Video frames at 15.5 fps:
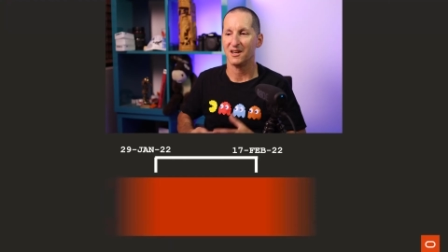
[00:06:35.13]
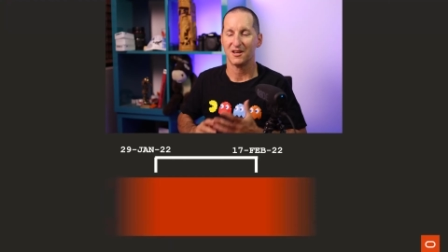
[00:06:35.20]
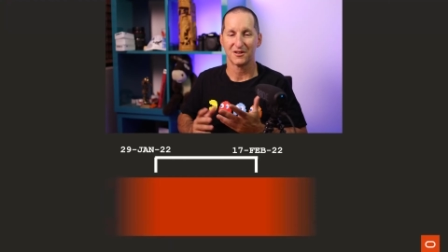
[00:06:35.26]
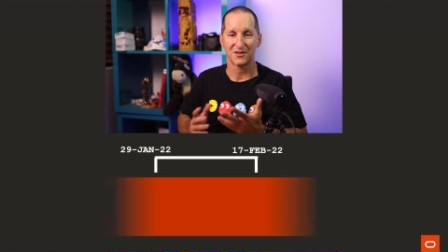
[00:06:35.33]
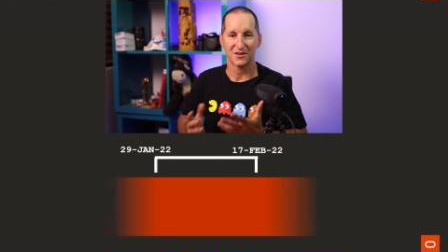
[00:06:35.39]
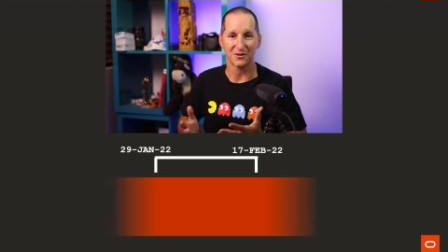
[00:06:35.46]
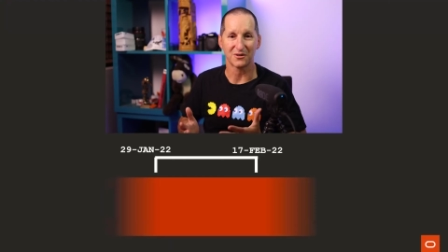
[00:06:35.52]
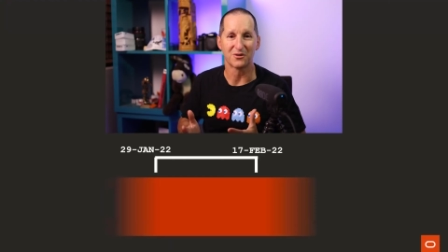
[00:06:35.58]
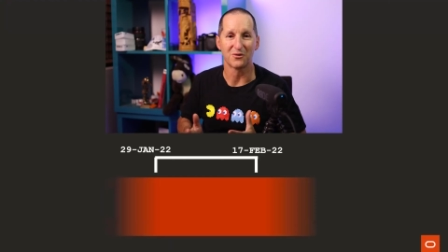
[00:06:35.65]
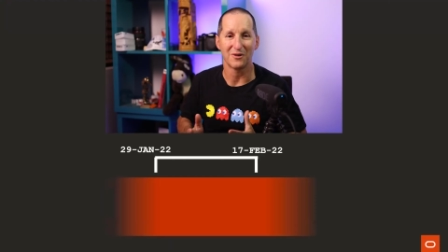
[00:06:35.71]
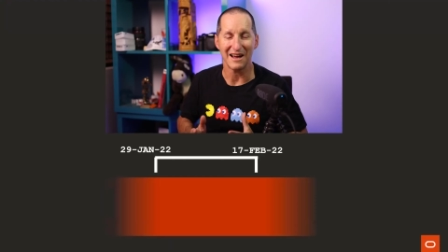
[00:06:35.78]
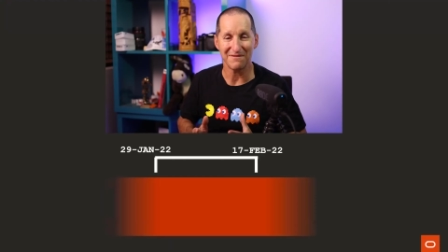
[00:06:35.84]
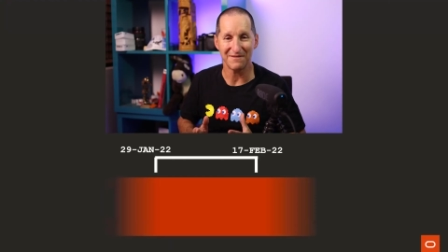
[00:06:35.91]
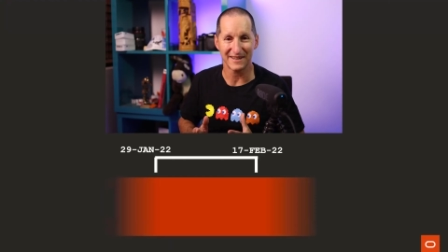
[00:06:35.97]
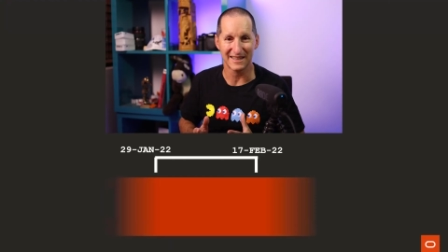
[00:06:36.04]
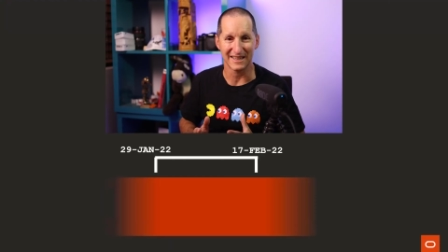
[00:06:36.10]
So
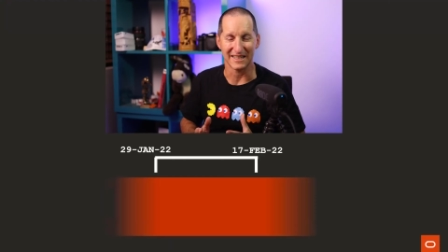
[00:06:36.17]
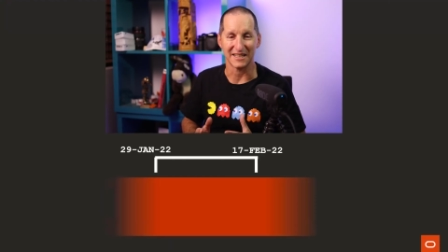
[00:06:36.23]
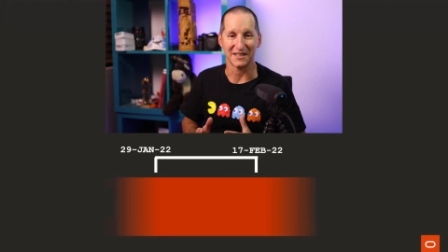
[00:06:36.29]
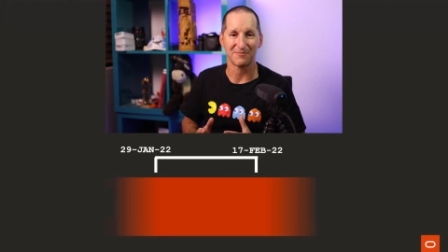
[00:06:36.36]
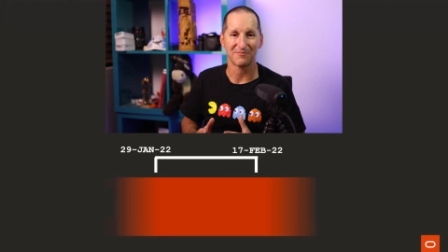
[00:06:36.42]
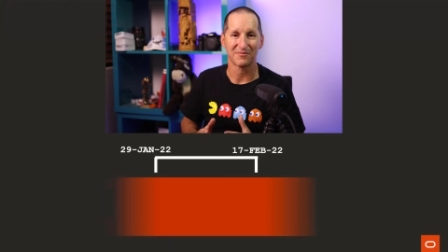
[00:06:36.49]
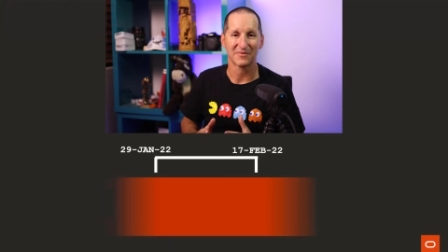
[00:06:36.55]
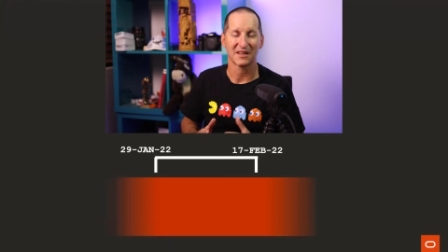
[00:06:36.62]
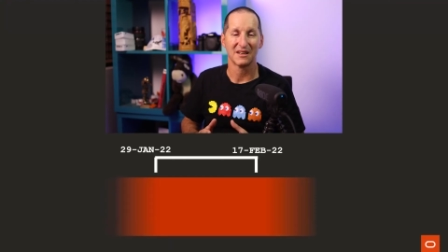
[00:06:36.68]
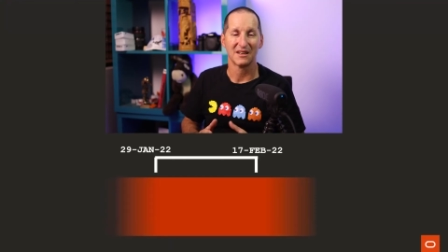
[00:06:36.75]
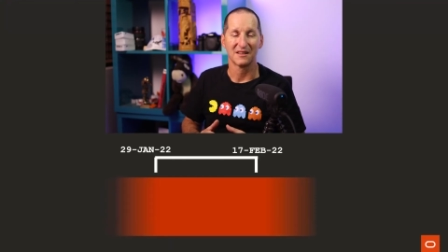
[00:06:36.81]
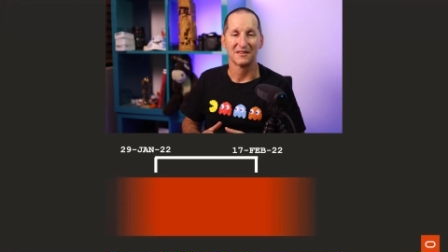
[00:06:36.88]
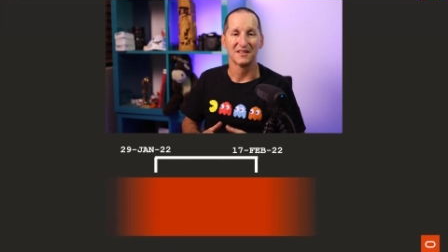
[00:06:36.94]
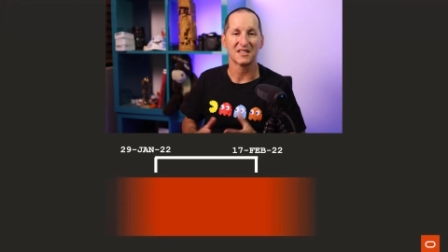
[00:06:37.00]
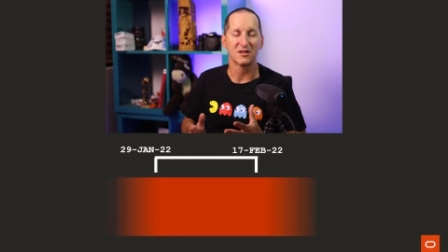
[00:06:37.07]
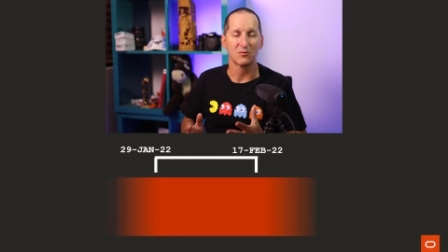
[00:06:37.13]
graphically,
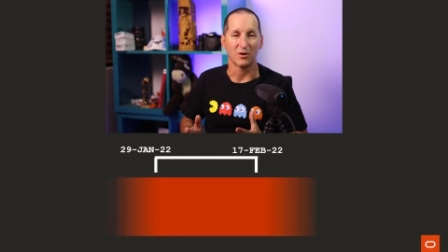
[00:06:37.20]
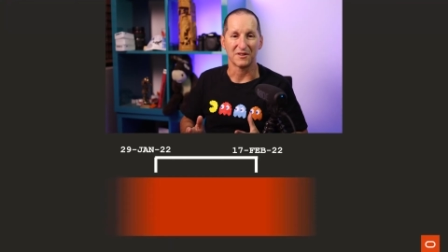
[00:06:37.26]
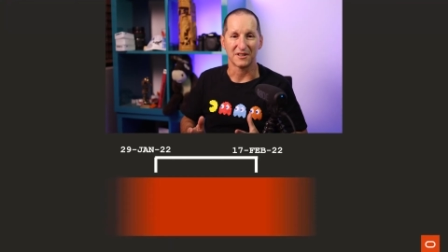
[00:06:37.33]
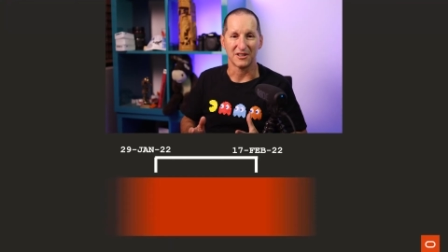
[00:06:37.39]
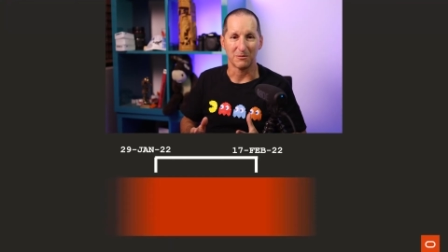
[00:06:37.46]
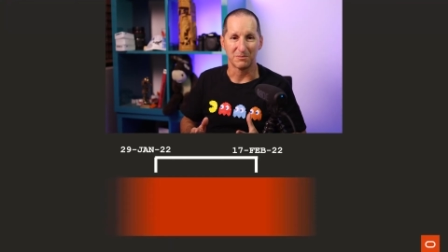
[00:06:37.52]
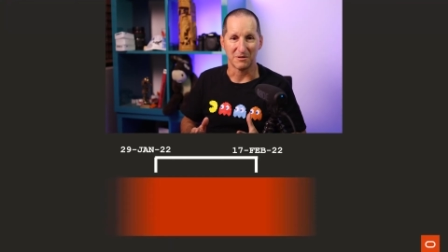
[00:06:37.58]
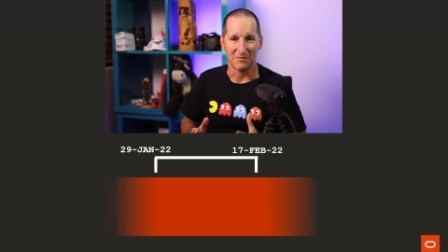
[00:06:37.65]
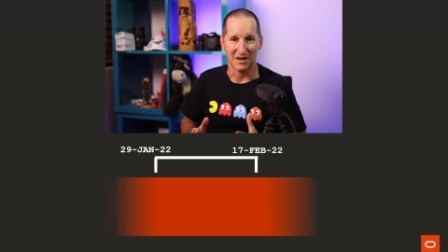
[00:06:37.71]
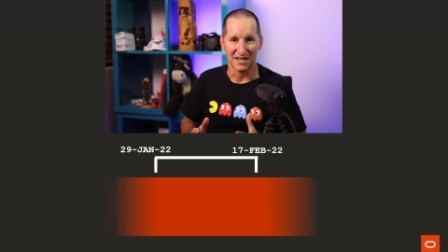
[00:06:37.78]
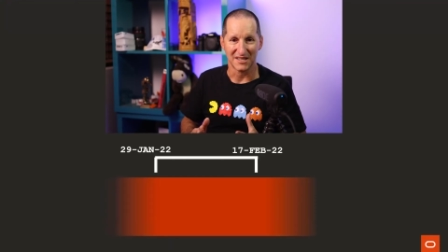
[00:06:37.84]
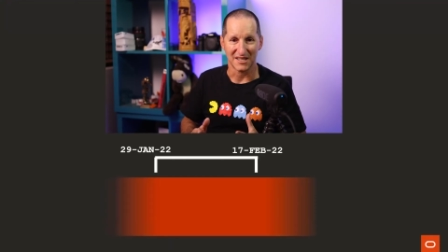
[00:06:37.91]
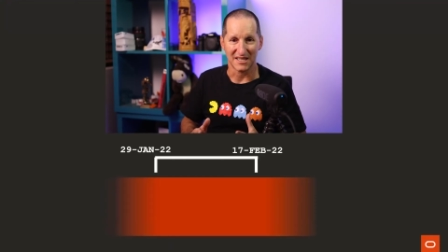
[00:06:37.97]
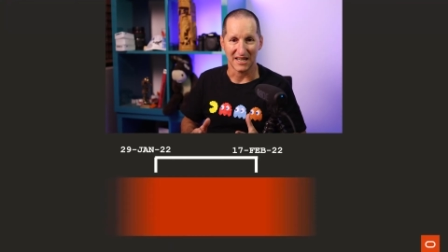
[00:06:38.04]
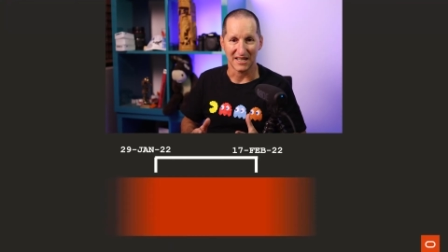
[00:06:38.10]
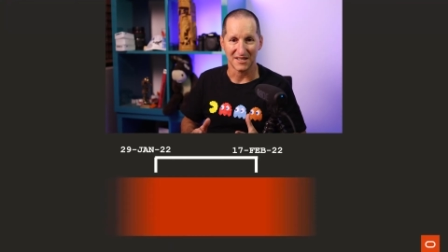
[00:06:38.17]
this is what the optimizer
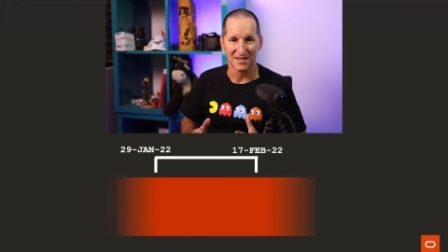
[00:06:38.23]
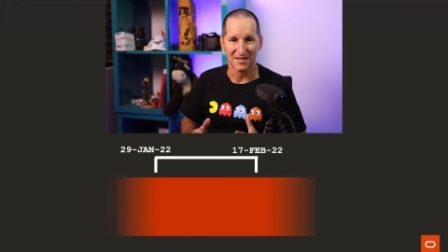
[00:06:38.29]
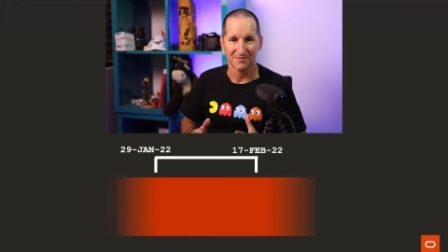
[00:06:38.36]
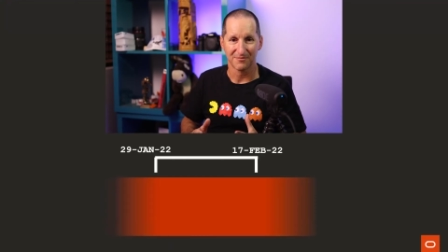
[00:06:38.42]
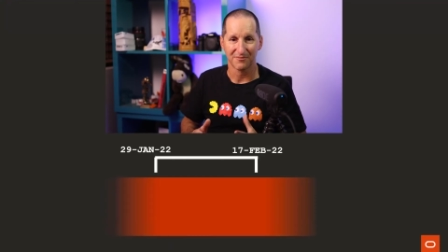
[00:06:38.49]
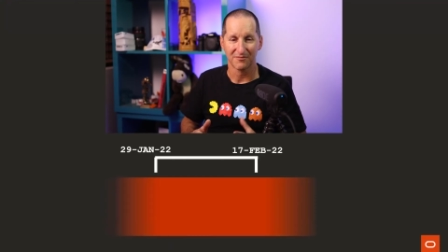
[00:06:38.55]
does.